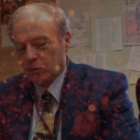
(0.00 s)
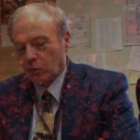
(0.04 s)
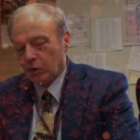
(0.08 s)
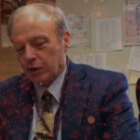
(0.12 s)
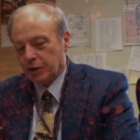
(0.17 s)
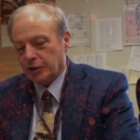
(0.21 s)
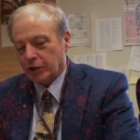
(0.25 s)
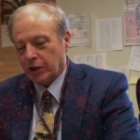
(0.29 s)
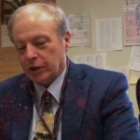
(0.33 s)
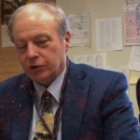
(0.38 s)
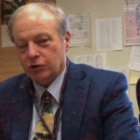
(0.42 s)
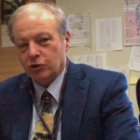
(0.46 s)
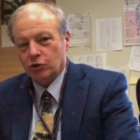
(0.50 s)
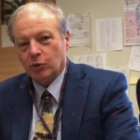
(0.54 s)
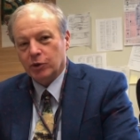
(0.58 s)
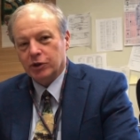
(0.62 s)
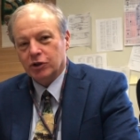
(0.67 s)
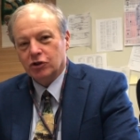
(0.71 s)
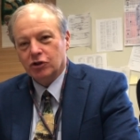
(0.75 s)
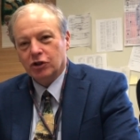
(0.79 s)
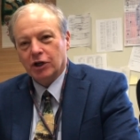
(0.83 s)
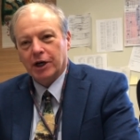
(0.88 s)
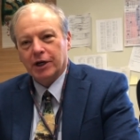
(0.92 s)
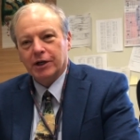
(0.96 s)
Worked on
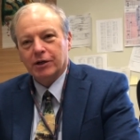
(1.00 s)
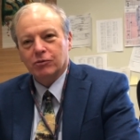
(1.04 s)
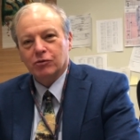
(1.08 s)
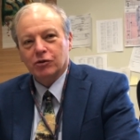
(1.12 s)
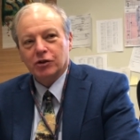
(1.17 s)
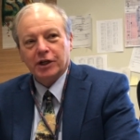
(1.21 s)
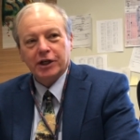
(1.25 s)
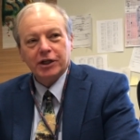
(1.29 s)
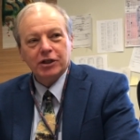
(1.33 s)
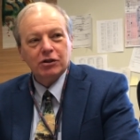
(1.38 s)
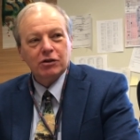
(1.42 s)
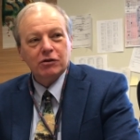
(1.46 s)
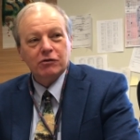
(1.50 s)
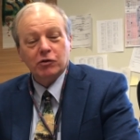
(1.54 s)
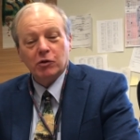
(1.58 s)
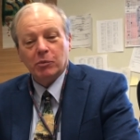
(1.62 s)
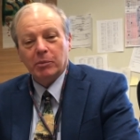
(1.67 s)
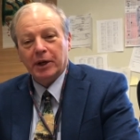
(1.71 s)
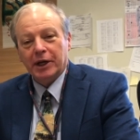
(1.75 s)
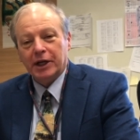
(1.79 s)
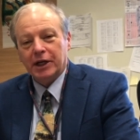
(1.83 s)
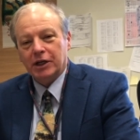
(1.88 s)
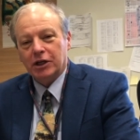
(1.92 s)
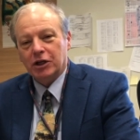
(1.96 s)
U.S. China relations for
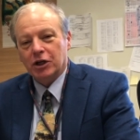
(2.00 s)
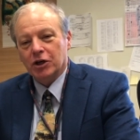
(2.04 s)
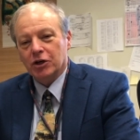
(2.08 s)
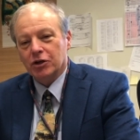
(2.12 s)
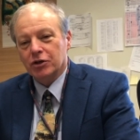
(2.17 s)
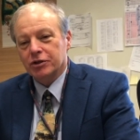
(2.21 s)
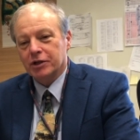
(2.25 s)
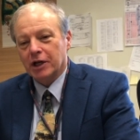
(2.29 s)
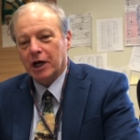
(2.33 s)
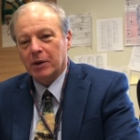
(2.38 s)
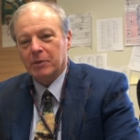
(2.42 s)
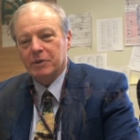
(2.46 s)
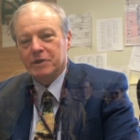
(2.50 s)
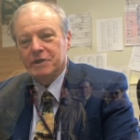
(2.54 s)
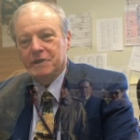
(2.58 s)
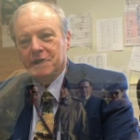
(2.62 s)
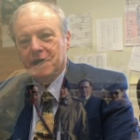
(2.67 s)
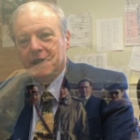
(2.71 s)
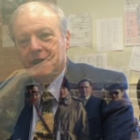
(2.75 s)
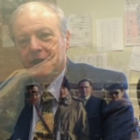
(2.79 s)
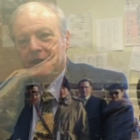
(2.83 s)
many years. I would say